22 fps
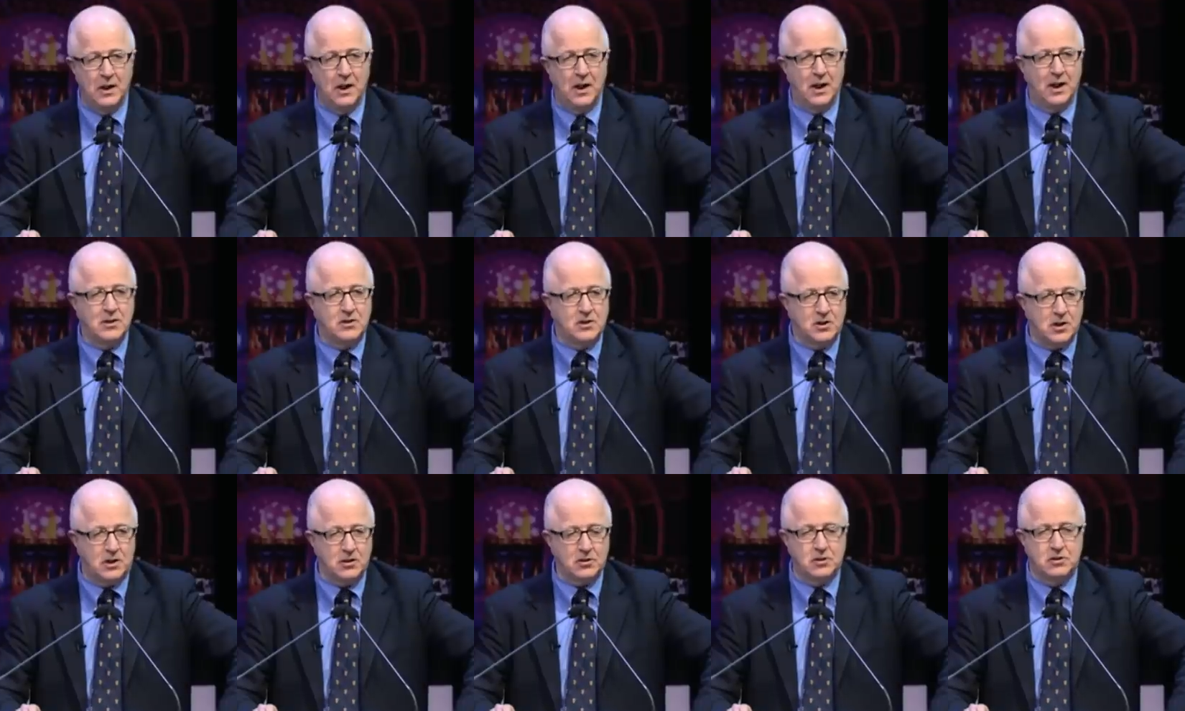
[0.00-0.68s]
and
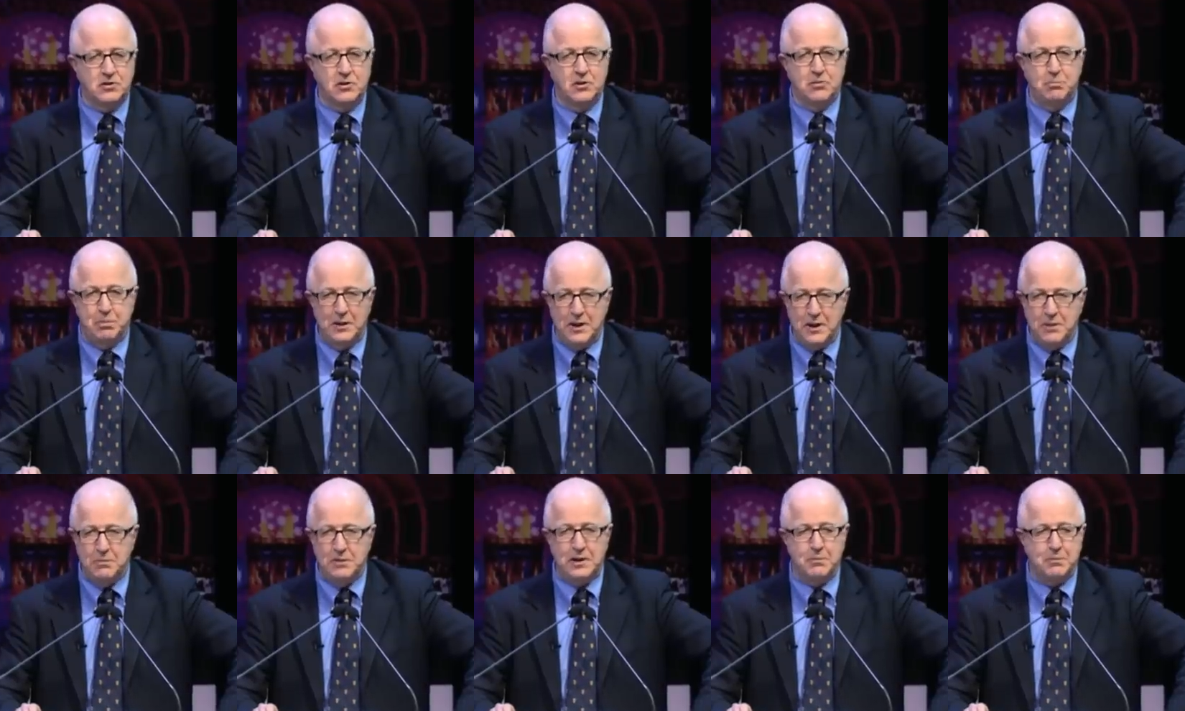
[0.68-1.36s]
Dr.
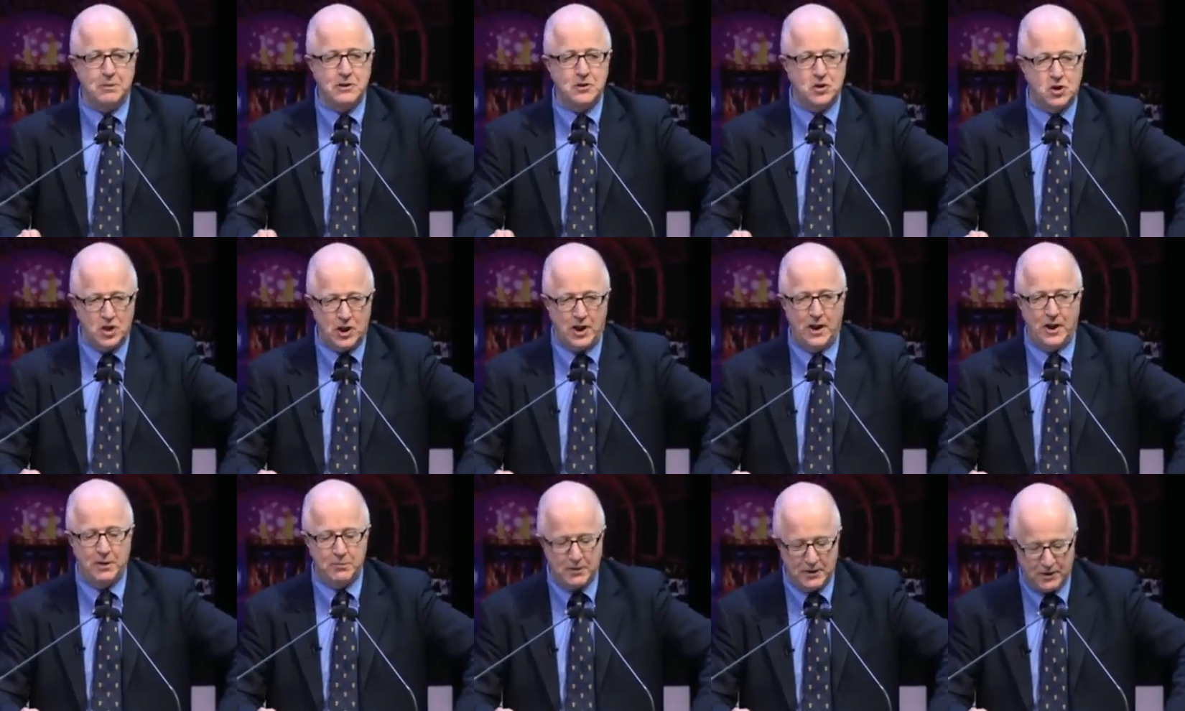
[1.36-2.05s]
Ubimi had been
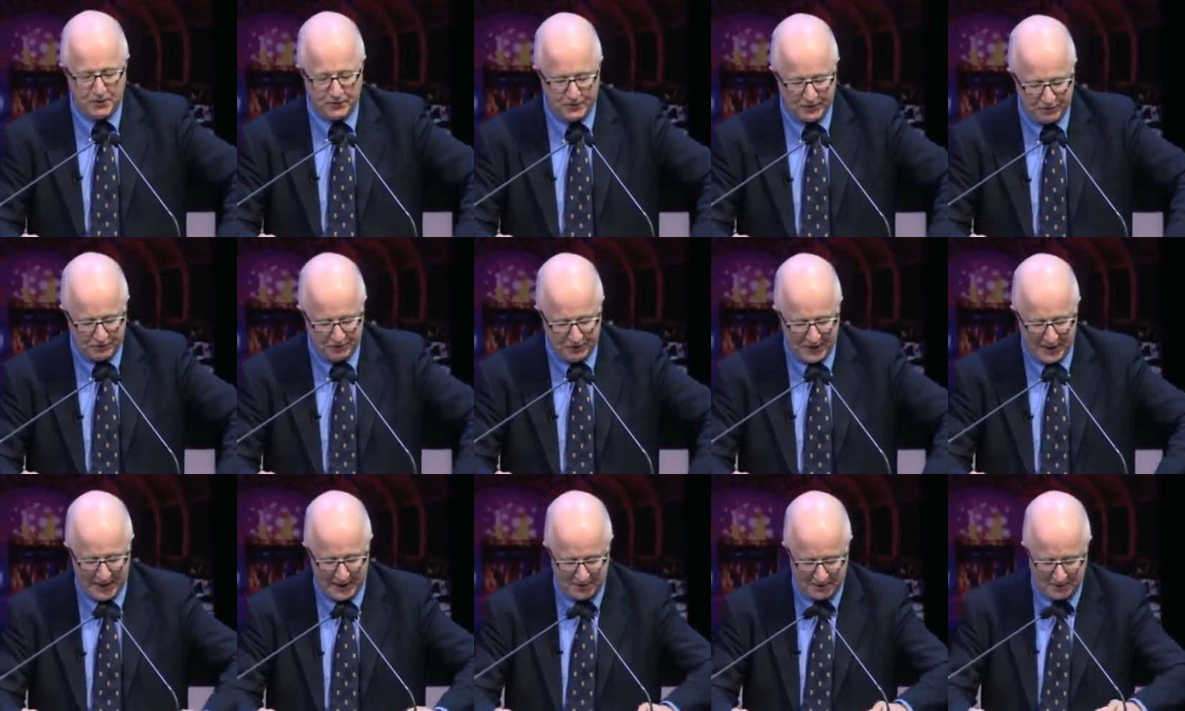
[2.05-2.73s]
chairman of the
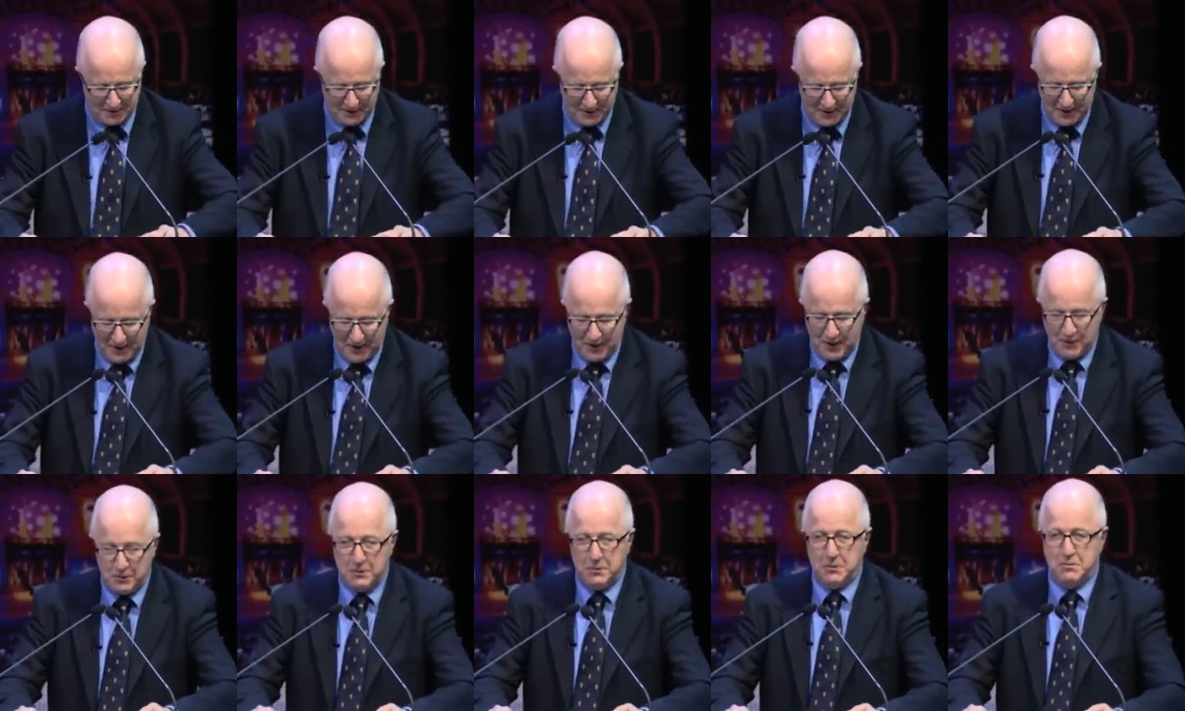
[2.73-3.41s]
Fed.
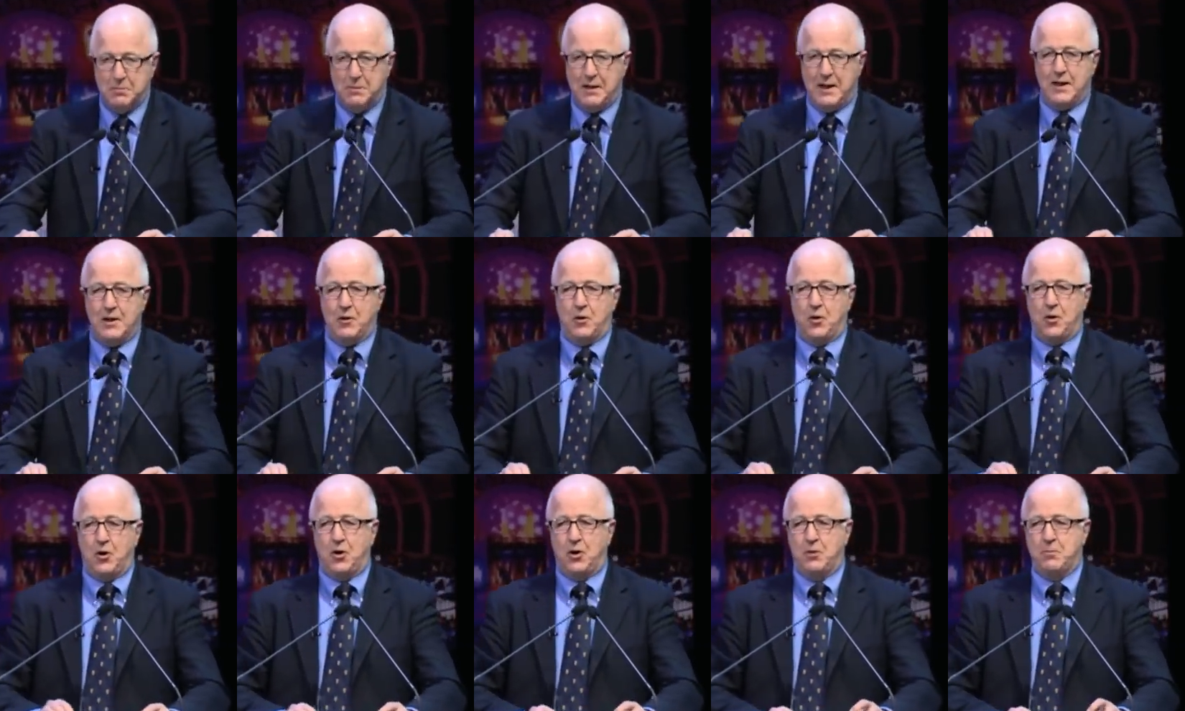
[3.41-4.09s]
We
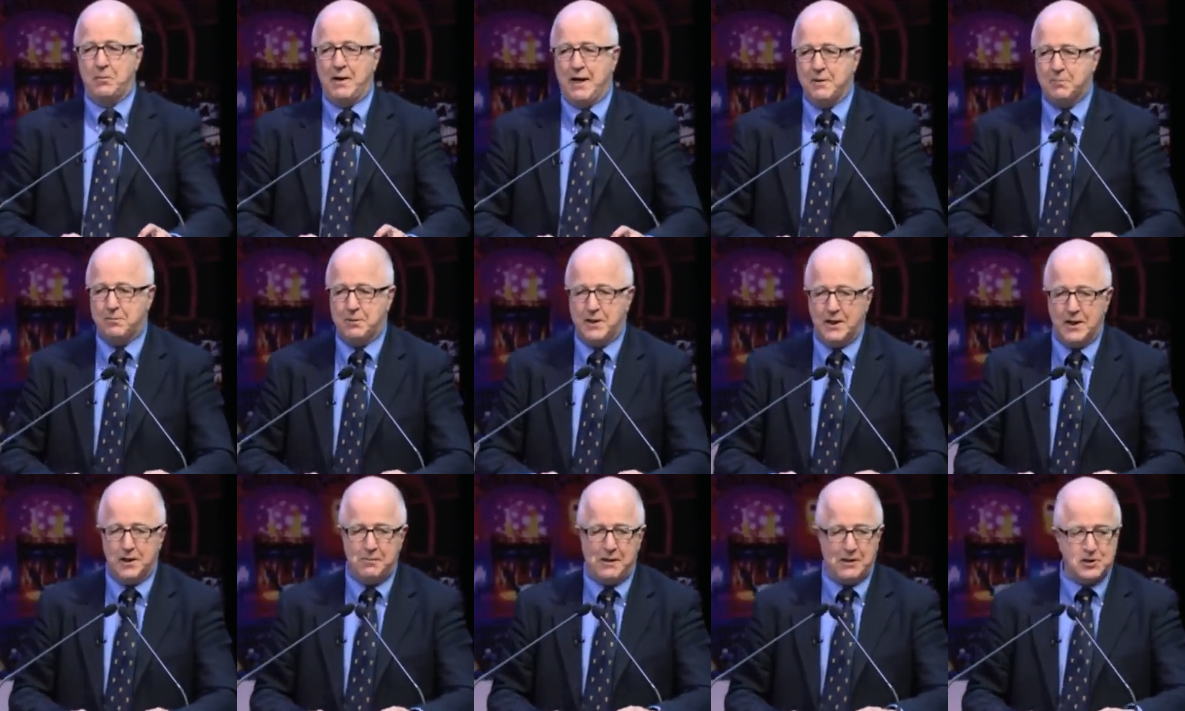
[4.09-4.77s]
all might be in
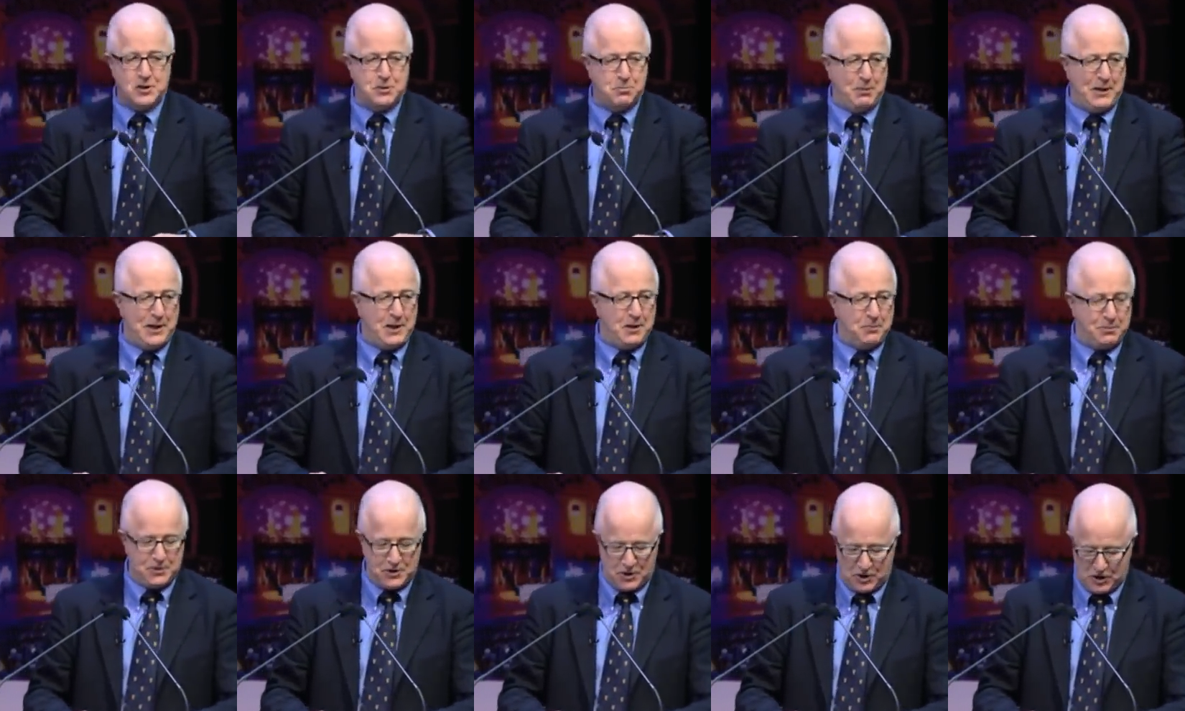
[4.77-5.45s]
a much better
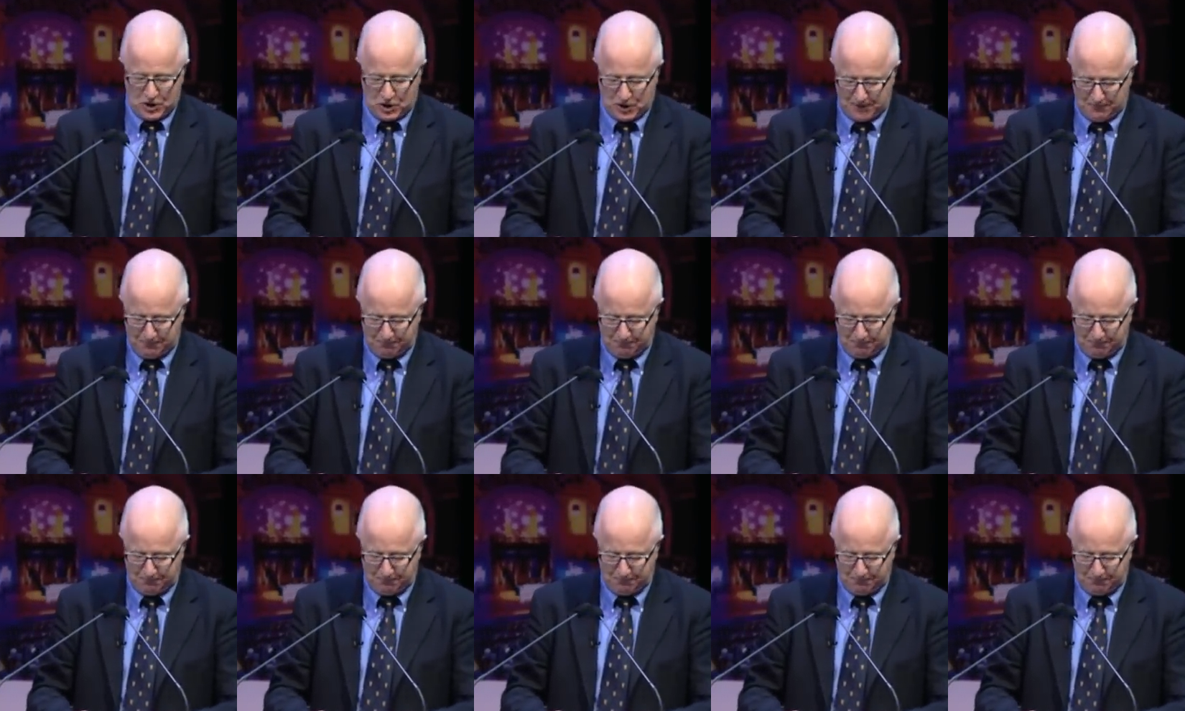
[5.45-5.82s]
position.